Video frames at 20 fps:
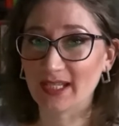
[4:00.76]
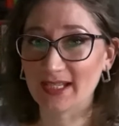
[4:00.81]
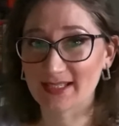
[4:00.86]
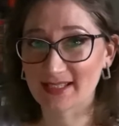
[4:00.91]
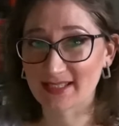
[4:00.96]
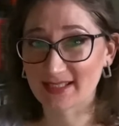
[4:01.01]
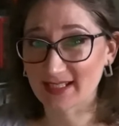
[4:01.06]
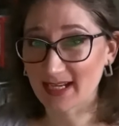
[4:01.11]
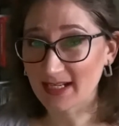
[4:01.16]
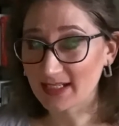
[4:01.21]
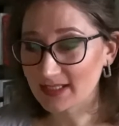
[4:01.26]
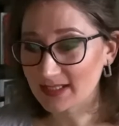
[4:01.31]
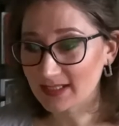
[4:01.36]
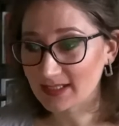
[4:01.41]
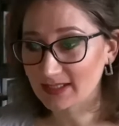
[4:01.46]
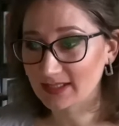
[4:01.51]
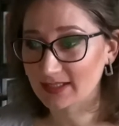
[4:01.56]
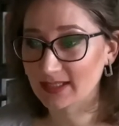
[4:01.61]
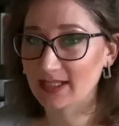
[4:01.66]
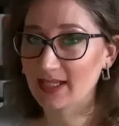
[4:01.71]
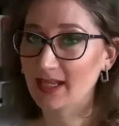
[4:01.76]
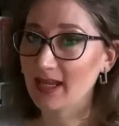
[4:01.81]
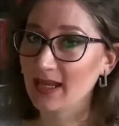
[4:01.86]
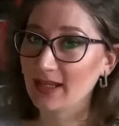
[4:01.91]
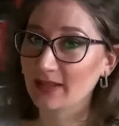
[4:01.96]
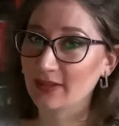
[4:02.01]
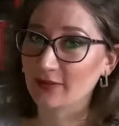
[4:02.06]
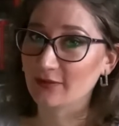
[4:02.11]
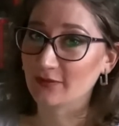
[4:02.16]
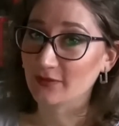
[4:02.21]
aesthetically
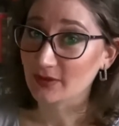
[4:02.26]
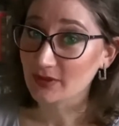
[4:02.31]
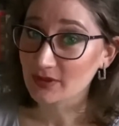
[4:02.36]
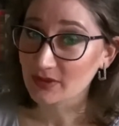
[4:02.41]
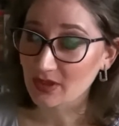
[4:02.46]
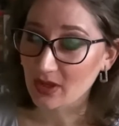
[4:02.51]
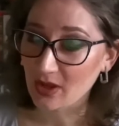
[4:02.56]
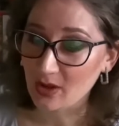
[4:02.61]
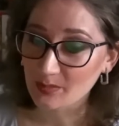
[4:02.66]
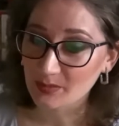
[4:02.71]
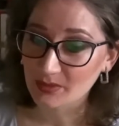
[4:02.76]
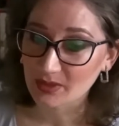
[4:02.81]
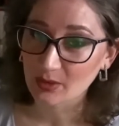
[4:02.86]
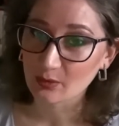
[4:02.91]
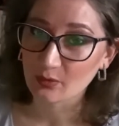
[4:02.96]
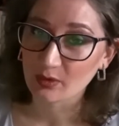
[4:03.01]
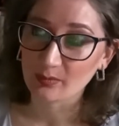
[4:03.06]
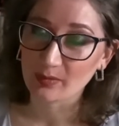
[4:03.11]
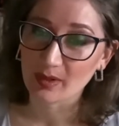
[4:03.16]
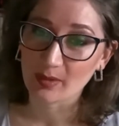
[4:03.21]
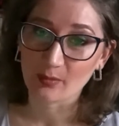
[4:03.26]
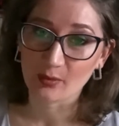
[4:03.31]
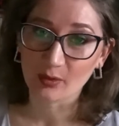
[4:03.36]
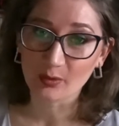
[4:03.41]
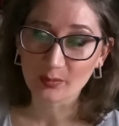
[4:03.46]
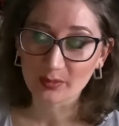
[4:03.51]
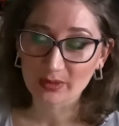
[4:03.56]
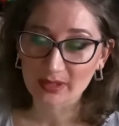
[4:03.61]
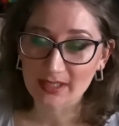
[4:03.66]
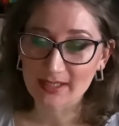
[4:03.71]
the first option will be more
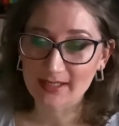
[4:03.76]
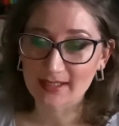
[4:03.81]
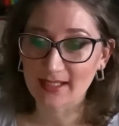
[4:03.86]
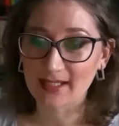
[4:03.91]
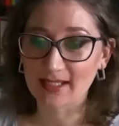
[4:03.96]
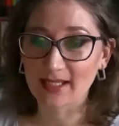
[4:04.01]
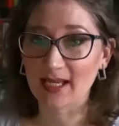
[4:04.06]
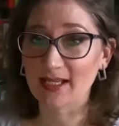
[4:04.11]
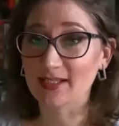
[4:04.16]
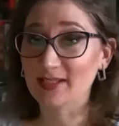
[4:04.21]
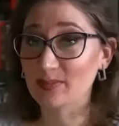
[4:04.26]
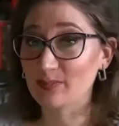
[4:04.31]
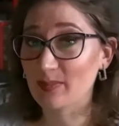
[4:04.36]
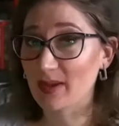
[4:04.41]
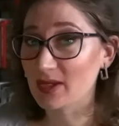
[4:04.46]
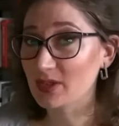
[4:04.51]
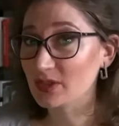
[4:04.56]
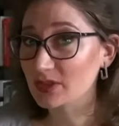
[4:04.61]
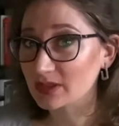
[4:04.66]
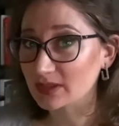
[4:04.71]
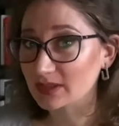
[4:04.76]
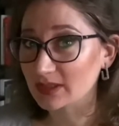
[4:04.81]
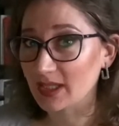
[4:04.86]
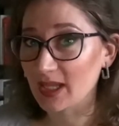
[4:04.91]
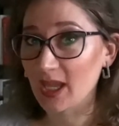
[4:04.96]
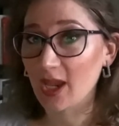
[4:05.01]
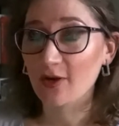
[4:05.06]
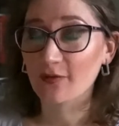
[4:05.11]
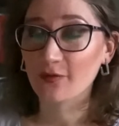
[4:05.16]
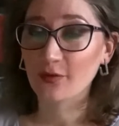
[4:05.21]
pleasing,
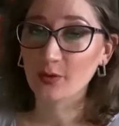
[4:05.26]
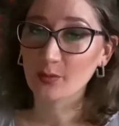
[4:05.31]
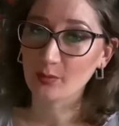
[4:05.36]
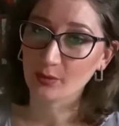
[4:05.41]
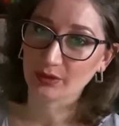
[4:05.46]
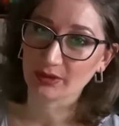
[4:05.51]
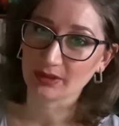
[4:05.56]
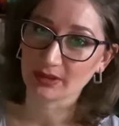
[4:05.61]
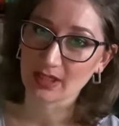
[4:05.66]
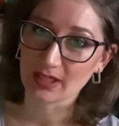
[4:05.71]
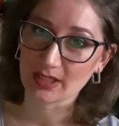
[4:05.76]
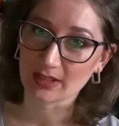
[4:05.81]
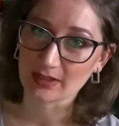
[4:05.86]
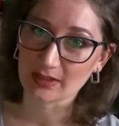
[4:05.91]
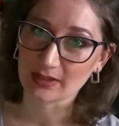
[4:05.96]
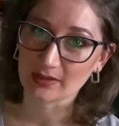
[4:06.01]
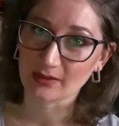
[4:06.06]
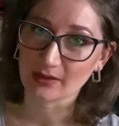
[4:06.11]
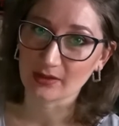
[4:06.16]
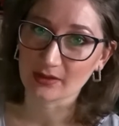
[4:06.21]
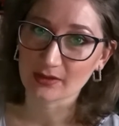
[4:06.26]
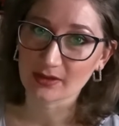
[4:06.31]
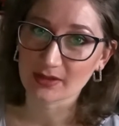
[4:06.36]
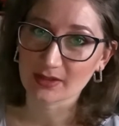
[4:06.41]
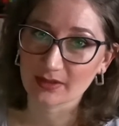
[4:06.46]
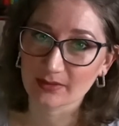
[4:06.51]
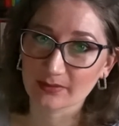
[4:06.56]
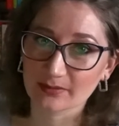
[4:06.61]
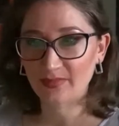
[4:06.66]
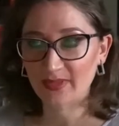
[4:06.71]
especially for modern
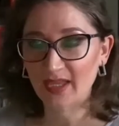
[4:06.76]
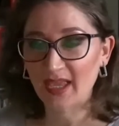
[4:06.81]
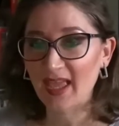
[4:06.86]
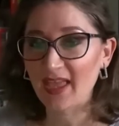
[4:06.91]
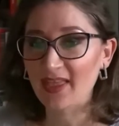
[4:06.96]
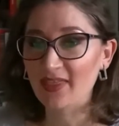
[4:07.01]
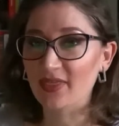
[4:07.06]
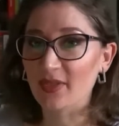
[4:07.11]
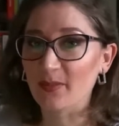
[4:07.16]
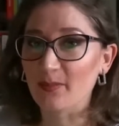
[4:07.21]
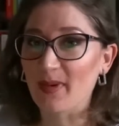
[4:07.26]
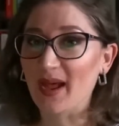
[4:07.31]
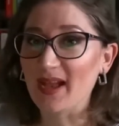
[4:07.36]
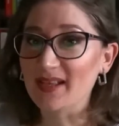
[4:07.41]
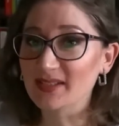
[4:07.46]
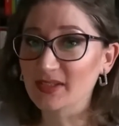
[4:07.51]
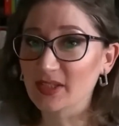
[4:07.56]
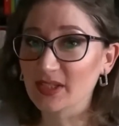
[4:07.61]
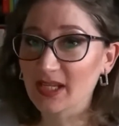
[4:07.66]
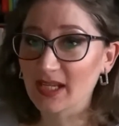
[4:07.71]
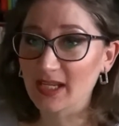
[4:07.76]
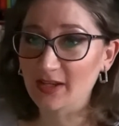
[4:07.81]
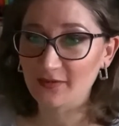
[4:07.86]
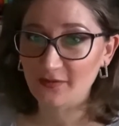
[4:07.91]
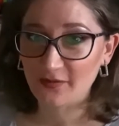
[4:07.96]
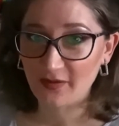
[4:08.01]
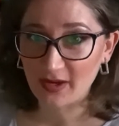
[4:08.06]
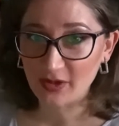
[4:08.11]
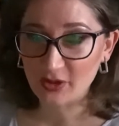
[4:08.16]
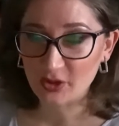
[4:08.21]
interiors. The master in
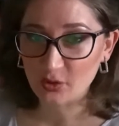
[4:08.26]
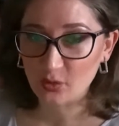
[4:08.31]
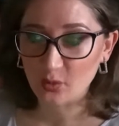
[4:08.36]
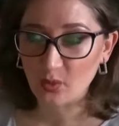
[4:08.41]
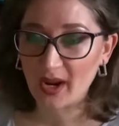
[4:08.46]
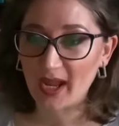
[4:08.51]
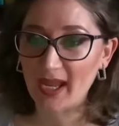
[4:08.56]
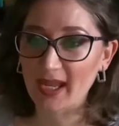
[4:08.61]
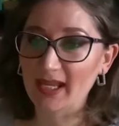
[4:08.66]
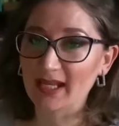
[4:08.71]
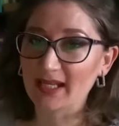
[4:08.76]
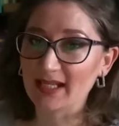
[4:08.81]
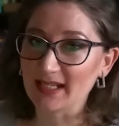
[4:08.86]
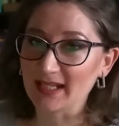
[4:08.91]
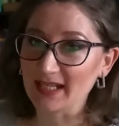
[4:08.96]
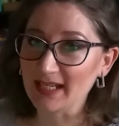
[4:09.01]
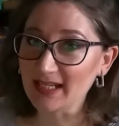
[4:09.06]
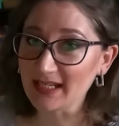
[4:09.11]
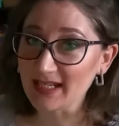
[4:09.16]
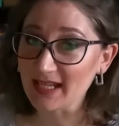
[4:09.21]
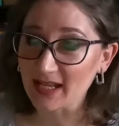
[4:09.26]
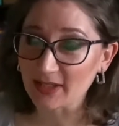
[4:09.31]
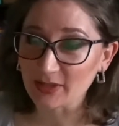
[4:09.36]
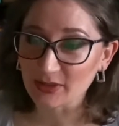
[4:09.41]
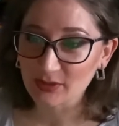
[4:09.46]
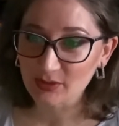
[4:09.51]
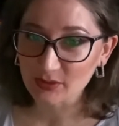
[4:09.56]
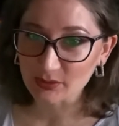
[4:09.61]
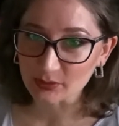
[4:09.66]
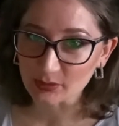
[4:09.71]
Feng Shui, Lilian
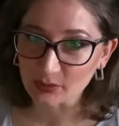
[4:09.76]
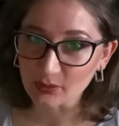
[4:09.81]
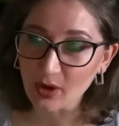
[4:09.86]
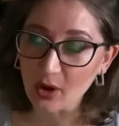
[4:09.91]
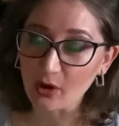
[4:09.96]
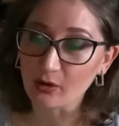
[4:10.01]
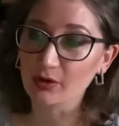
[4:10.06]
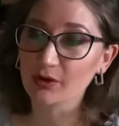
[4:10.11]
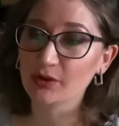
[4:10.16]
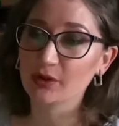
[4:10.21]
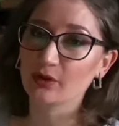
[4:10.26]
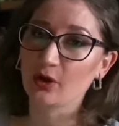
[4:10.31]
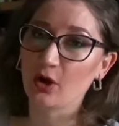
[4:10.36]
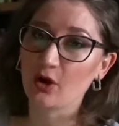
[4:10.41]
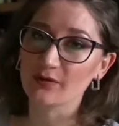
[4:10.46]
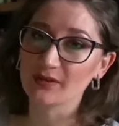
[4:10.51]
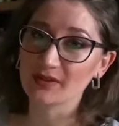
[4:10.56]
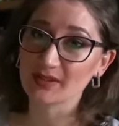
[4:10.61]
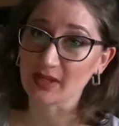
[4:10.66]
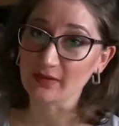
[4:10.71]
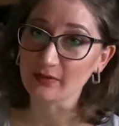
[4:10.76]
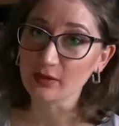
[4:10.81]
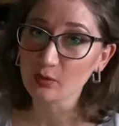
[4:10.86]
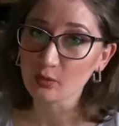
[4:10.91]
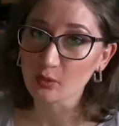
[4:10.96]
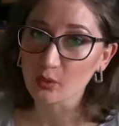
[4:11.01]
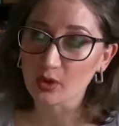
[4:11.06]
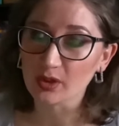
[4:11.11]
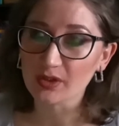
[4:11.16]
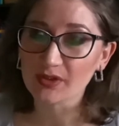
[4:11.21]
Tu, author of several
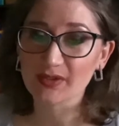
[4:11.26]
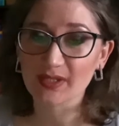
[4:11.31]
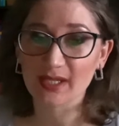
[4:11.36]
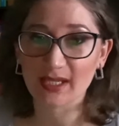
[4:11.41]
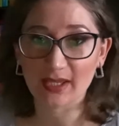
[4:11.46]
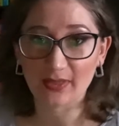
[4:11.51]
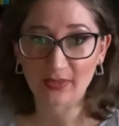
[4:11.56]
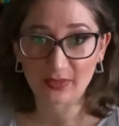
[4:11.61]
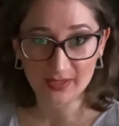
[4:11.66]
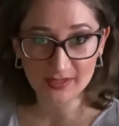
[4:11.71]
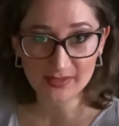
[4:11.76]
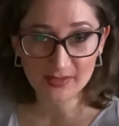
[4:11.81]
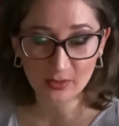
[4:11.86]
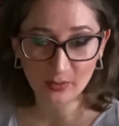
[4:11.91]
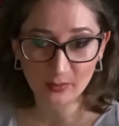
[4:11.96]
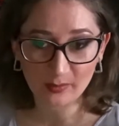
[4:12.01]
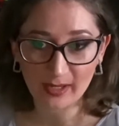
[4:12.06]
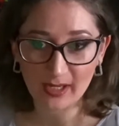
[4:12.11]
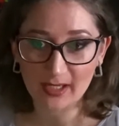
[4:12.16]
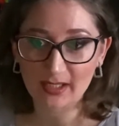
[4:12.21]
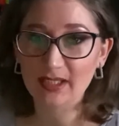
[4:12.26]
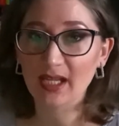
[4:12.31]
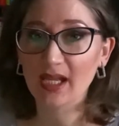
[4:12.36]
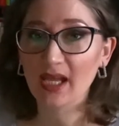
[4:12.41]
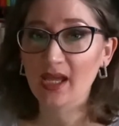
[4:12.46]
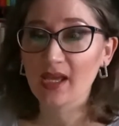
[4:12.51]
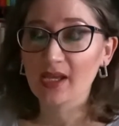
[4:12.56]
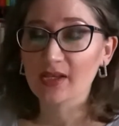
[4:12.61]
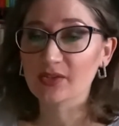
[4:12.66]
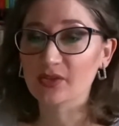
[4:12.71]
works in this domain,
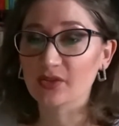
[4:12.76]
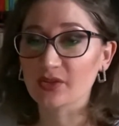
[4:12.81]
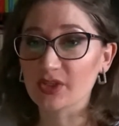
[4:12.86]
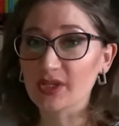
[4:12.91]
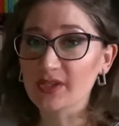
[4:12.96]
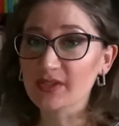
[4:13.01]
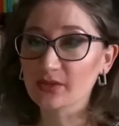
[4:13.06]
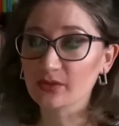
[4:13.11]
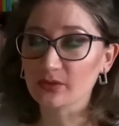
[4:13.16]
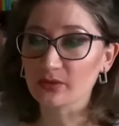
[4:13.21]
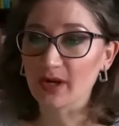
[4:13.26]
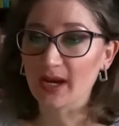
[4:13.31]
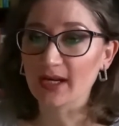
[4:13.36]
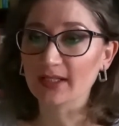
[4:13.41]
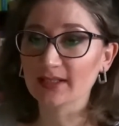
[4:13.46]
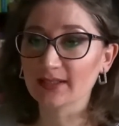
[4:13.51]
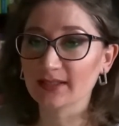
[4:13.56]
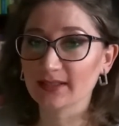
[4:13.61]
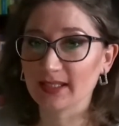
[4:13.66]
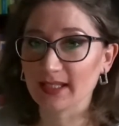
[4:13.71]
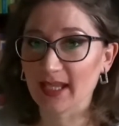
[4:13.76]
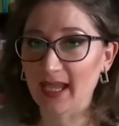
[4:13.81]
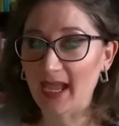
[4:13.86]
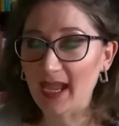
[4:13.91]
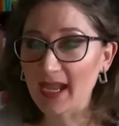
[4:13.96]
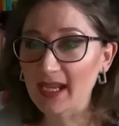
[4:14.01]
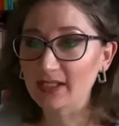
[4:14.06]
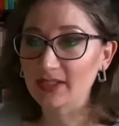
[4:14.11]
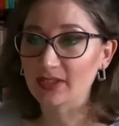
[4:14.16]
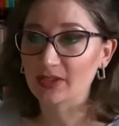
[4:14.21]
suggests correcting the
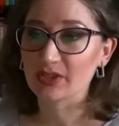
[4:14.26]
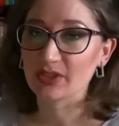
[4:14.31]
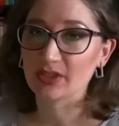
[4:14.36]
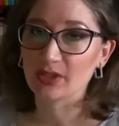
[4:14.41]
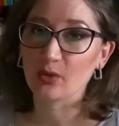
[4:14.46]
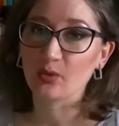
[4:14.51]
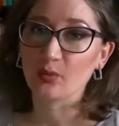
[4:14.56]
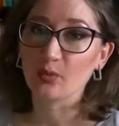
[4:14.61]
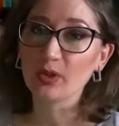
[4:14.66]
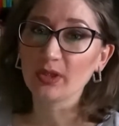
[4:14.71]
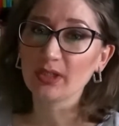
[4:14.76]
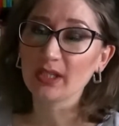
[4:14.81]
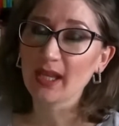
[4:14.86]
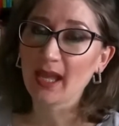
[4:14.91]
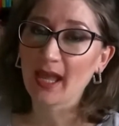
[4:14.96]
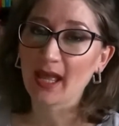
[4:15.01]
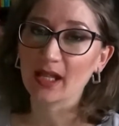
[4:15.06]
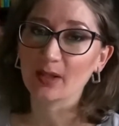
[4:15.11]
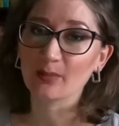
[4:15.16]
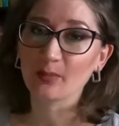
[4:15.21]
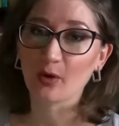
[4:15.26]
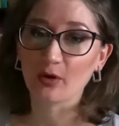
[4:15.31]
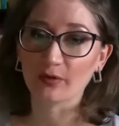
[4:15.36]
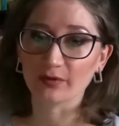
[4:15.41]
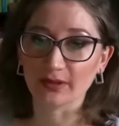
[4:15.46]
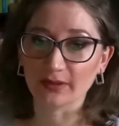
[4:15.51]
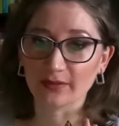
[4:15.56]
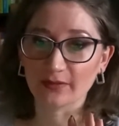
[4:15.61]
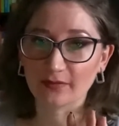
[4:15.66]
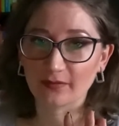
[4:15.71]
energy with the help
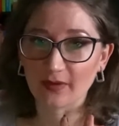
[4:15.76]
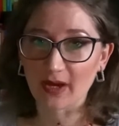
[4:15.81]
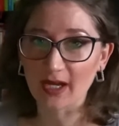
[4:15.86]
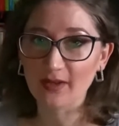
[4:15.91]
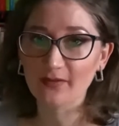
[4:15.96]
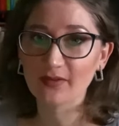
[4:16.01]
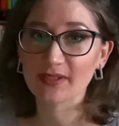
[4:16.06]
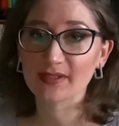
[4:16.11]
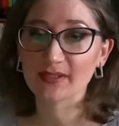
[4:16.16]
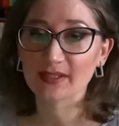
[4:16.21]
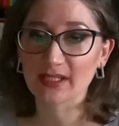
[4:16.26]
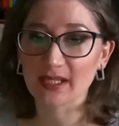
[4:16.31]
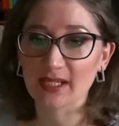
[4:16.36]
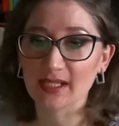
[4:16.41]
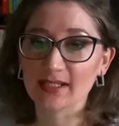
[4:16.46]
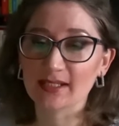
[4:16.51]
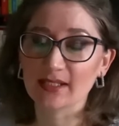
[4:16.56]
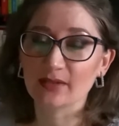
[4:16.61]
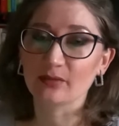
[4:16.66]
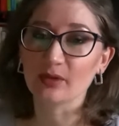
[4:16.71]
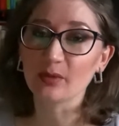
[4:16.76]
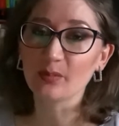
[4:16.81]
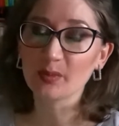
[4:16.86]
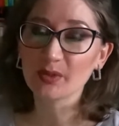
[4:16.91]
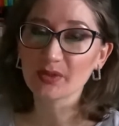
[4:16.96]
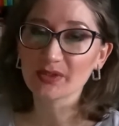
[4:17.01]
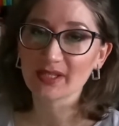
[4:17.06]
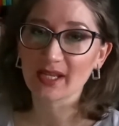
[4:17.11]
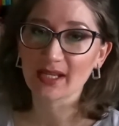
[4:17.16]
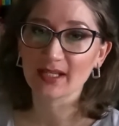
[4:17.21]
of the 5 sticks
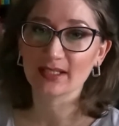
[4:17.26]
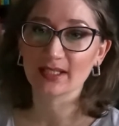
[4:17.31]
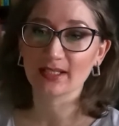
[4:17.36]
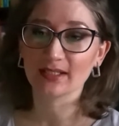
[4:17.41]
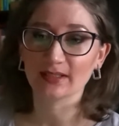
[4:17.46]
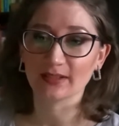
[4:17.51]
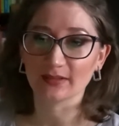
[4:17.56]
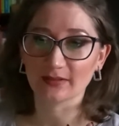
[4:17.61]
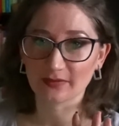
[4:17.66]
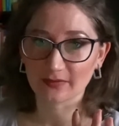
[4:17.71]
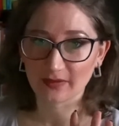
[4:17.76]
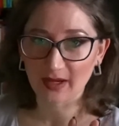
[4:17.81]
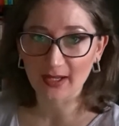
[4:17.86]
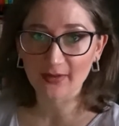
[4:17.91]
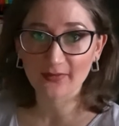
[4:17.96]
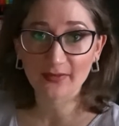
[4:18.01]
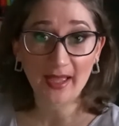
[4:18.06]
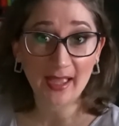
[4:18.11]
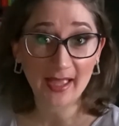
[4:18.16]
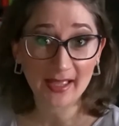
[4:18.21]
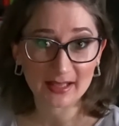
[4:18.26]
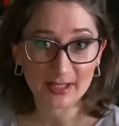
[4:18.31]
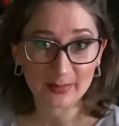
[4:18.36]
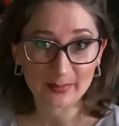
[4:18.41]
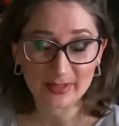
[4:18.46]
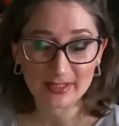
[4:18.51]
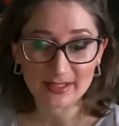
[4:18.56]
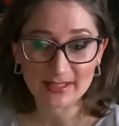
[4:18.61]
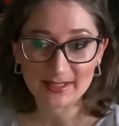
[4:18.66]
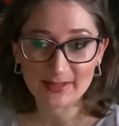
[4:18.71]
representing the 5
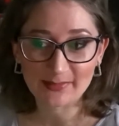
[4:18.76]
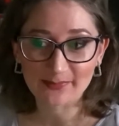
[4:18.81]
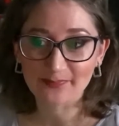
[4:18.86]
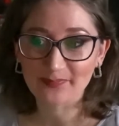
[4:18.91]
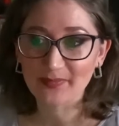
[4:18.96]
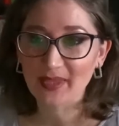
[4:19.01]
elements.